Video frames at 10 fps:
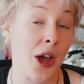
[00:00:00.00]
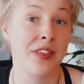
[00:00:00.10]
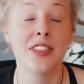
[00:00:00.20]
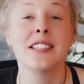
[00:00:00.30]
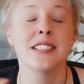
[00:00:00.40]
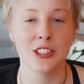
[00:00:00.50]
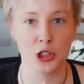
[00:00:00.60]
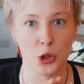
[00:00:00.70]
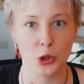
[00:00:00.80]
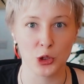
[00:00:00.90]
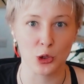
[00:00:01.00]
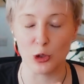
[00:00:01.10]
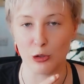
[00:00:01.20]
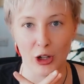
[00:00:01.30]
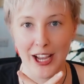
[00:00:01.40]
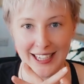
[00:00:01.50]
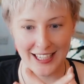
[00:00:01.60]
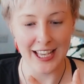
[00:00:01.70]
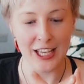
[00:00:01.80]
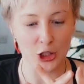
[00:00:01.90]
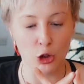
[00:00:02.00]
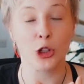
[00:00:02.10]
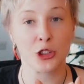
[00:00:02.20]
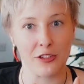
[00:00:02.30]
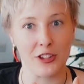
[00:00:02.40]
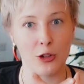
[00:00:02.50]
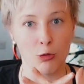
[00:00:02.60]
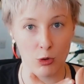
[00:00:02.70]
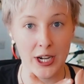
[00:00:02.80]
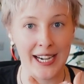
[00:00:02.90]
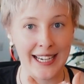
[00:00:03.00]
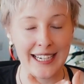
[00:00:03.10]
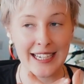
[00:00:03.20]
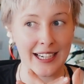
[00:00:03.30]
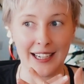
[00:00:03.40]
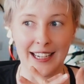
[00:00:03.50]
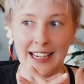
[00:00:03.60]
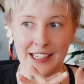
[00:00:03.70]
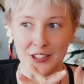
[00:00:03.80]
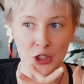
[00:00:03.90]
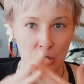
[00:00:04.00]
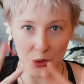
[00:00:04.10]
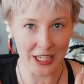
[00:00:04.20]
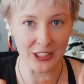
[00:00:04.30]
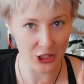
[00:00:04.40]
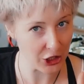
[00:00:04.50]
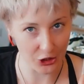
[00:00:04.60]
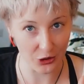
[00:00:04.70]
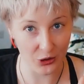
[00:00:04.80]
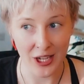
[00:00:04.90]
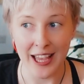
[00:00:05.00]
And this is your sort of like crossover that really is unique to you,